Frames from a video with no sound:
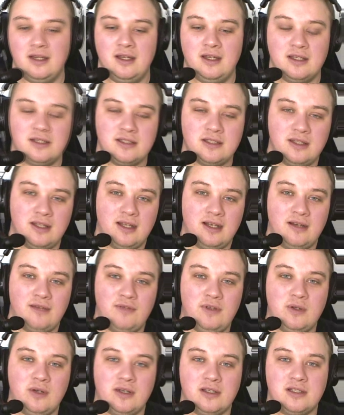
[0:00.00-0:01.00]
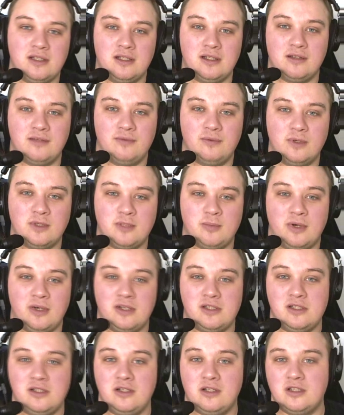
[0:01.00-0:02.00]
So then if you guys are looking for
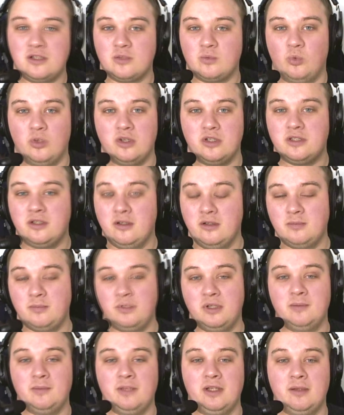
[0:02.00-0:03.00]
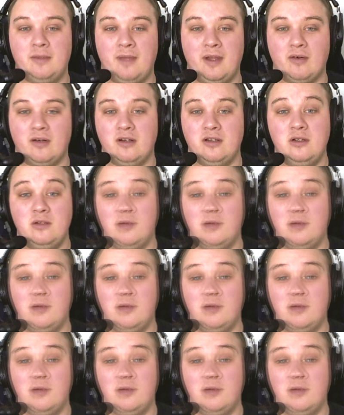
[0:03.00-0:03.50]
inspiration, you can just watch those, put them on the background.